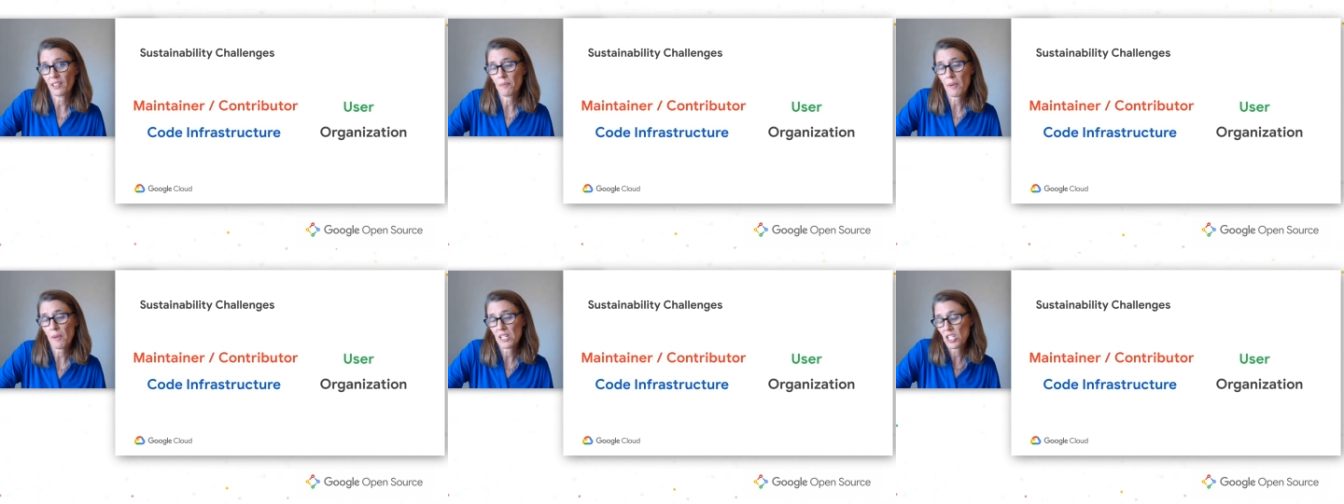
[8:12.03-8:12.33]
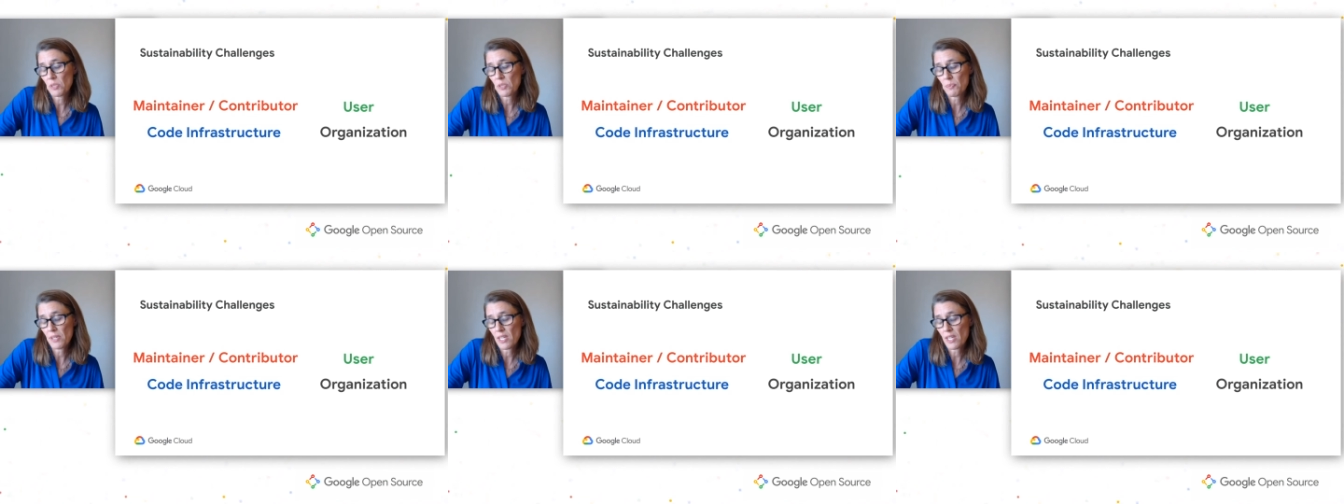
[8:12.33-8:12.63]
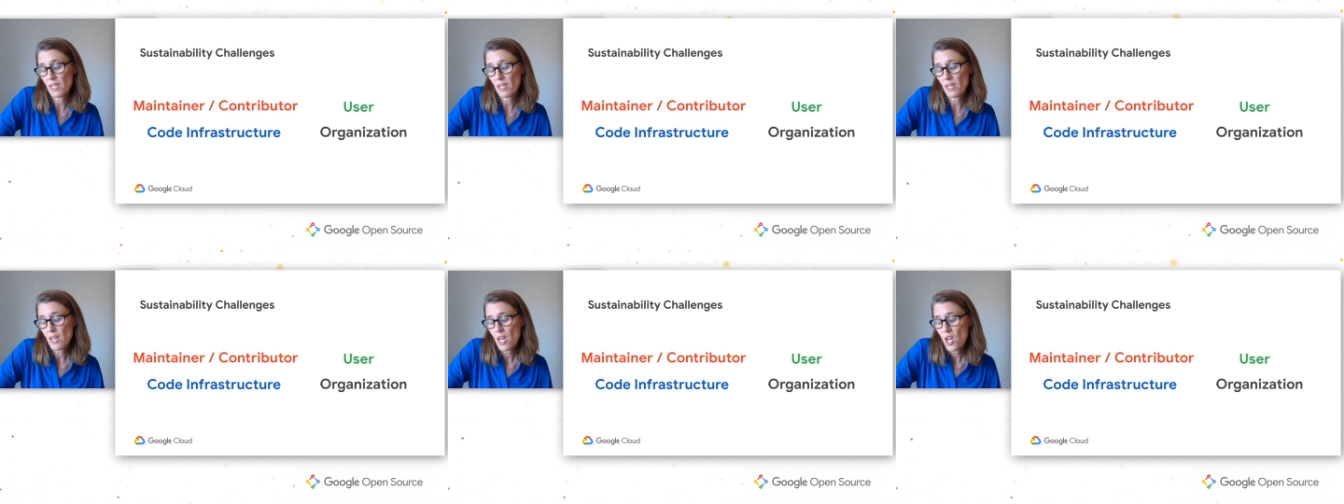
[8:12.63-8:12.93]
It might just
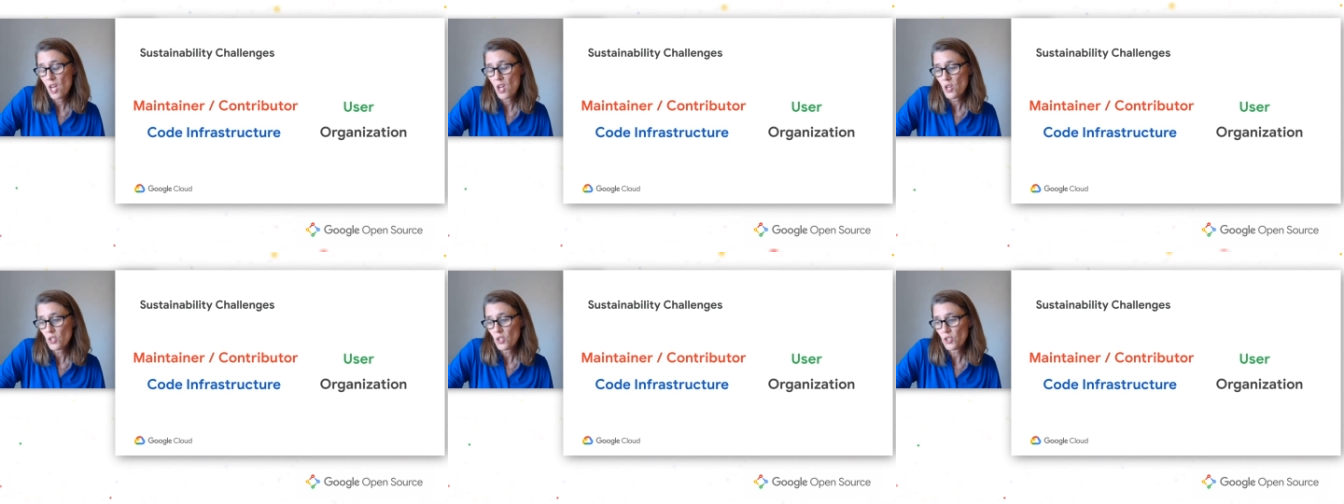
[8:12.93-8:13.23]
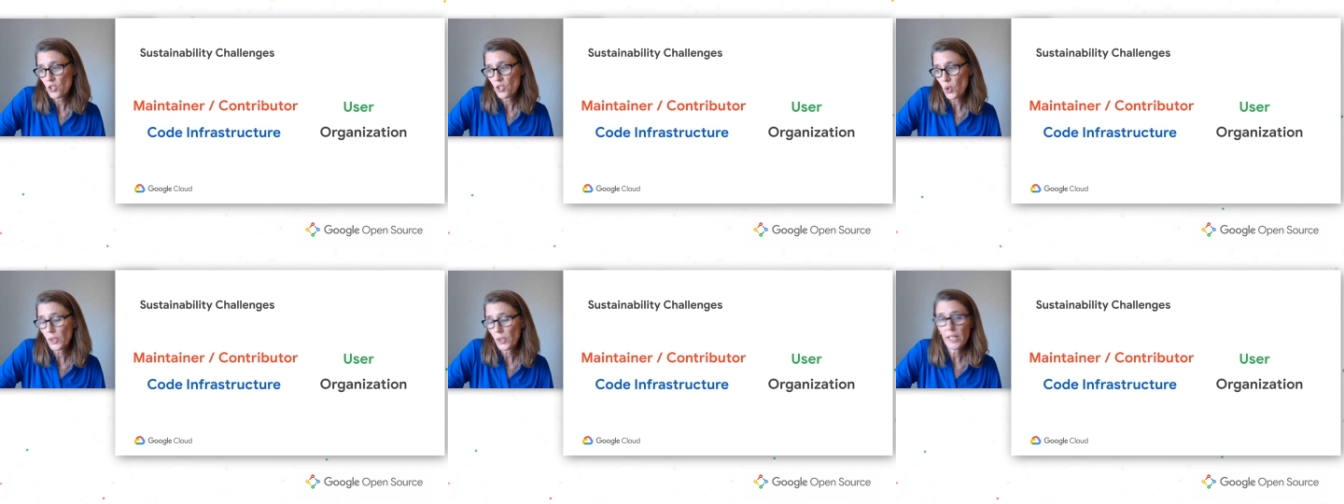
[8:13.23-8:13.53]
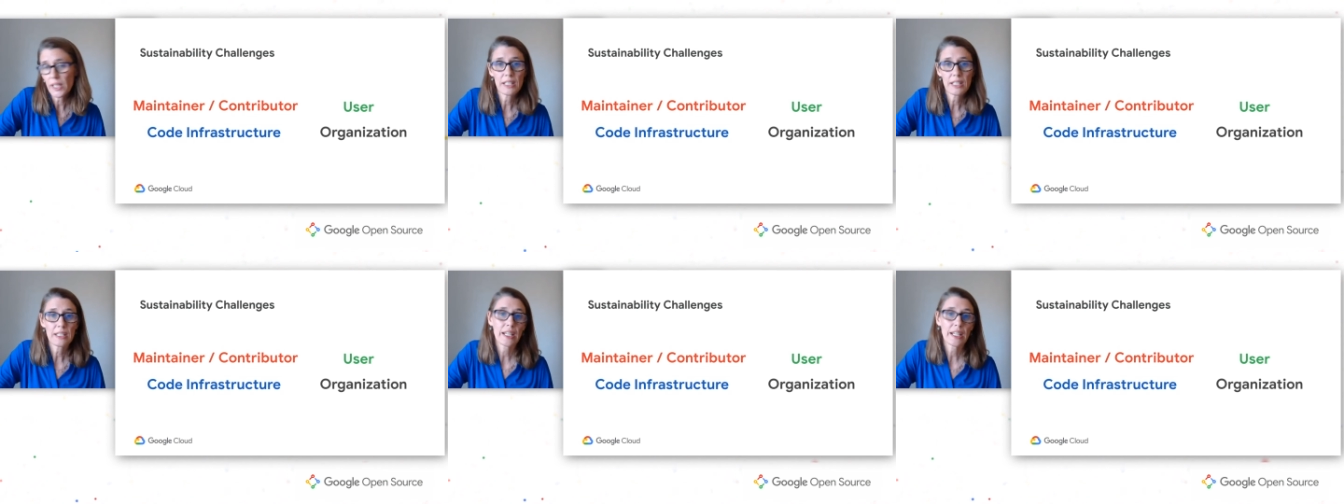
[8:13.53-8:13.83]
be
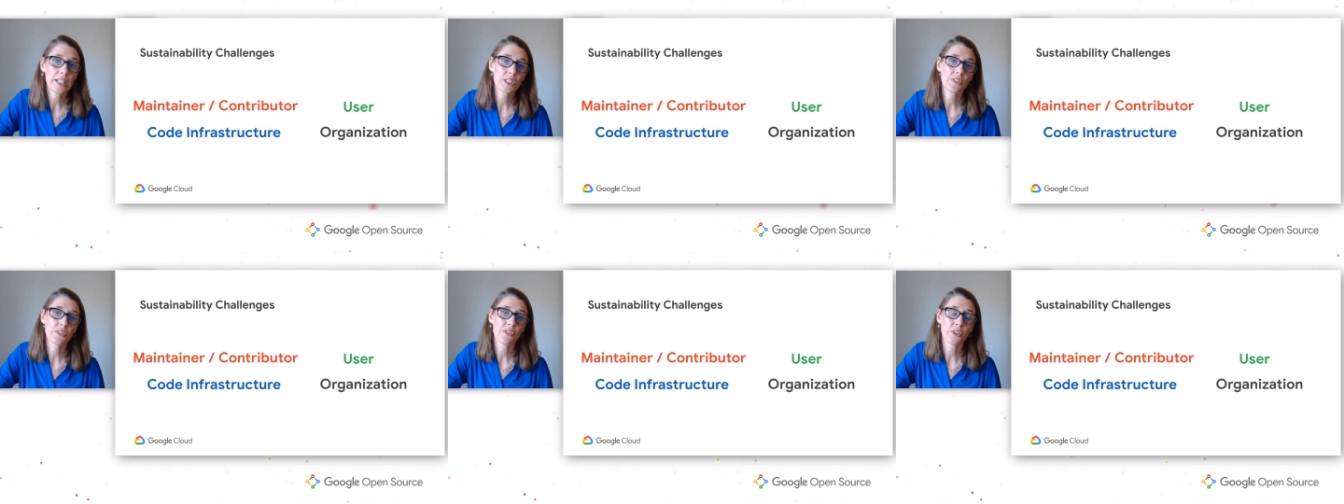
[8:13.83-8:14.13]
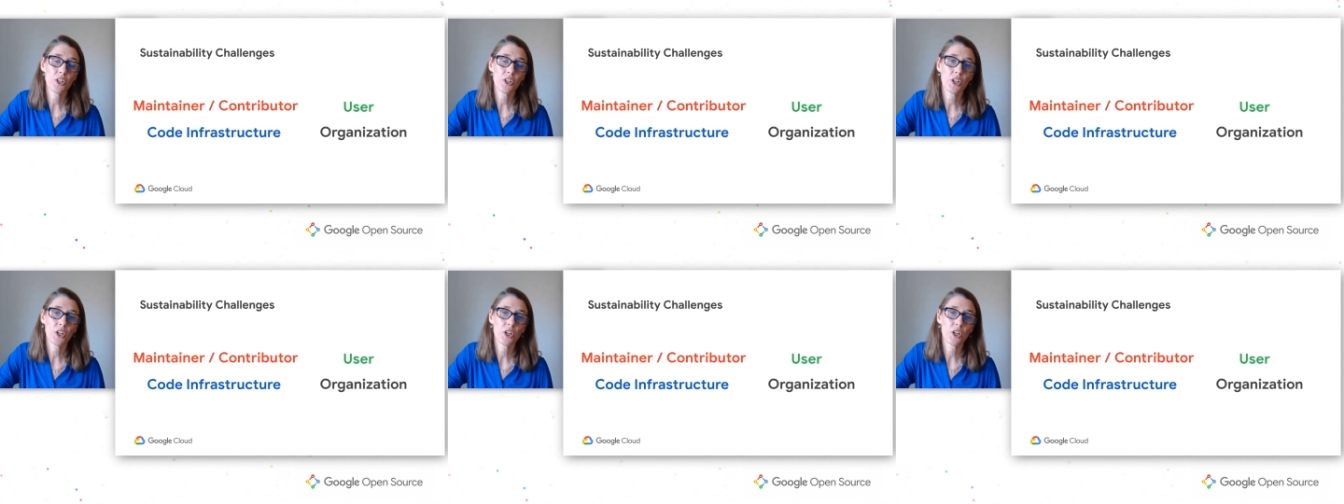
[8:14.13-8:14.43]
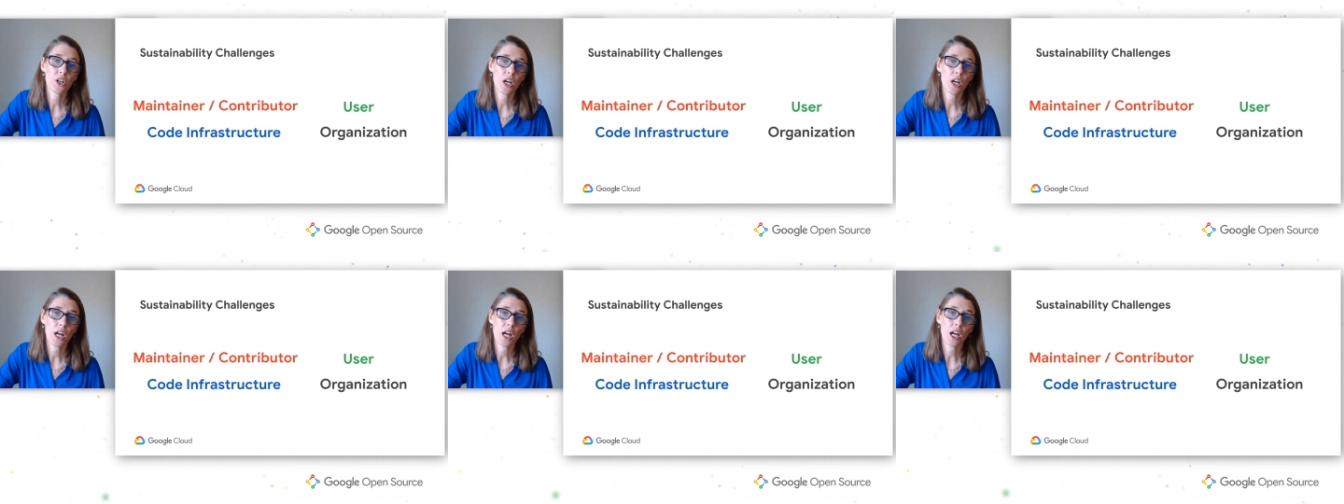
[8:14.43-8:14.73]
totally indexed
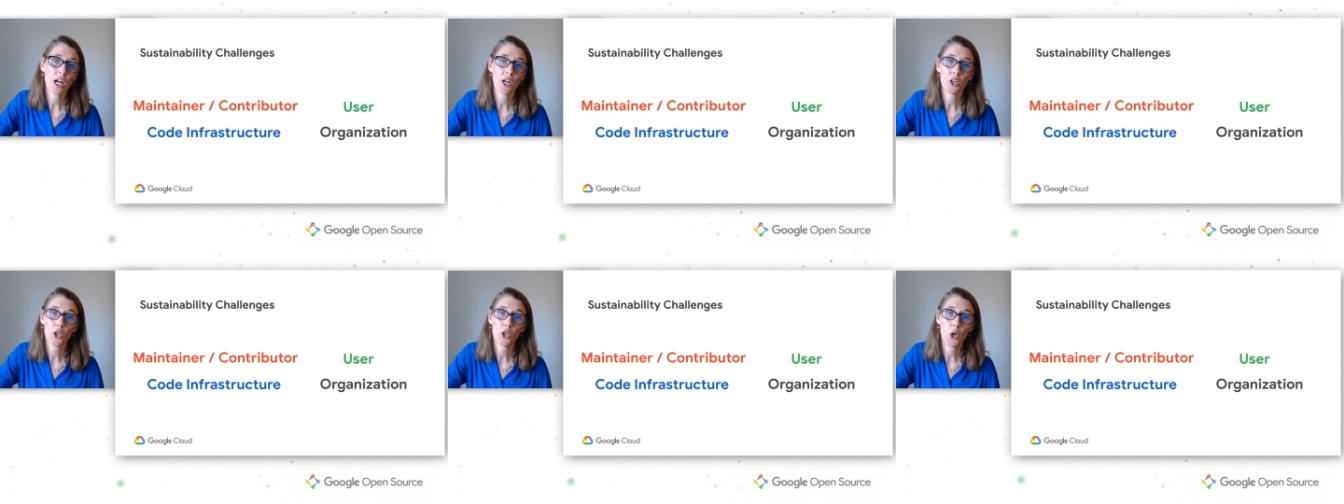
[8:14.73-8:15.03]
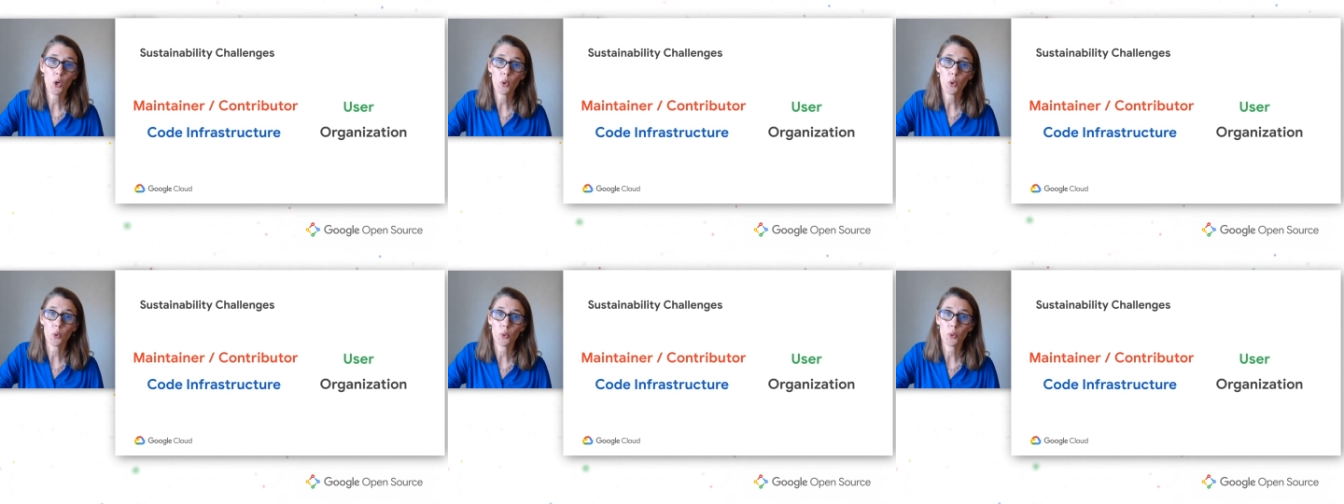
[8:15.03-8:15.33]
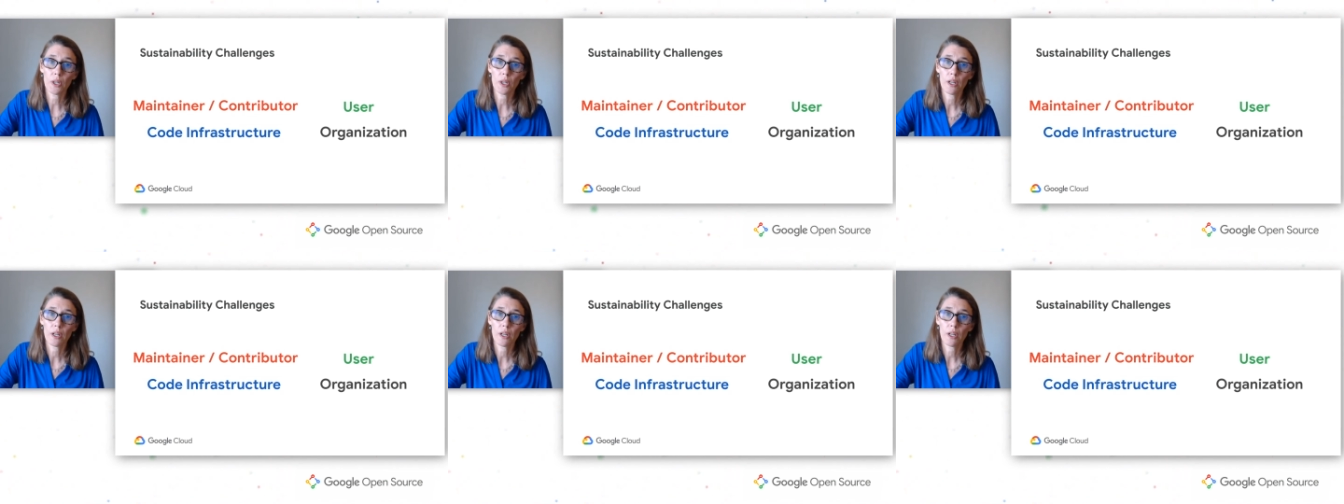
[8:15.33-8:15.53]
for uh, code